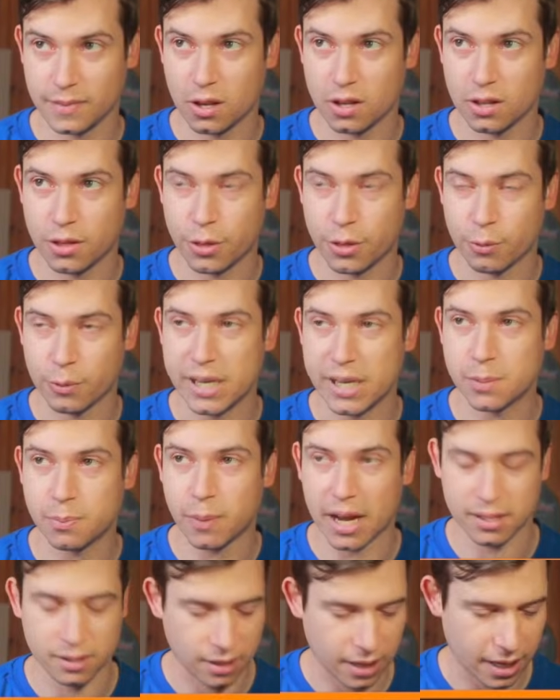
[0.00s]
3
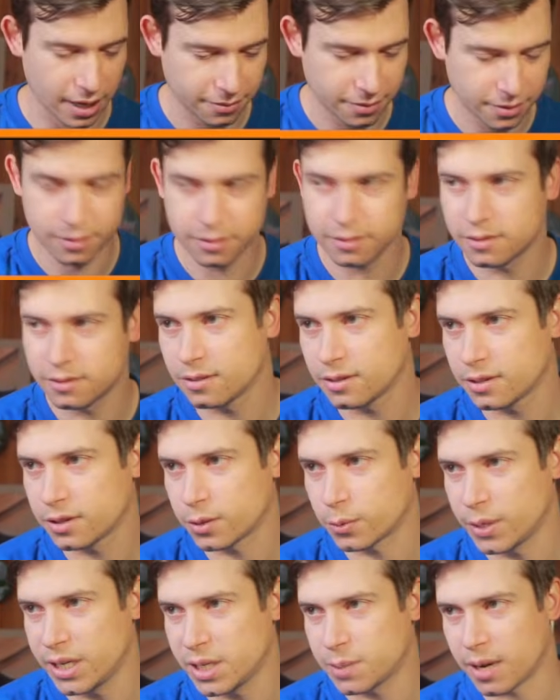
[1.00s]
spots left.
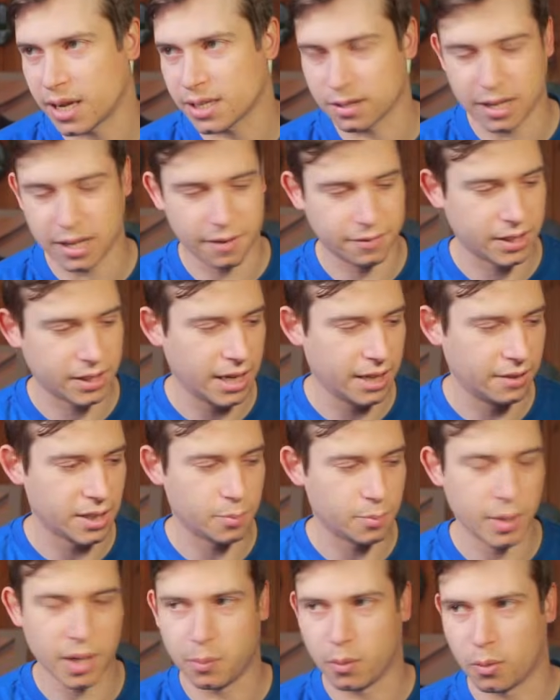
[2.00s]
3 spots left in this
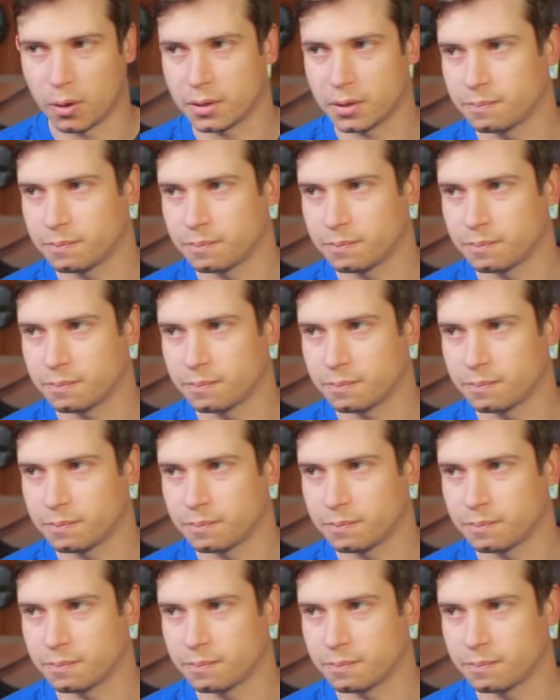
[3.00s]
big board.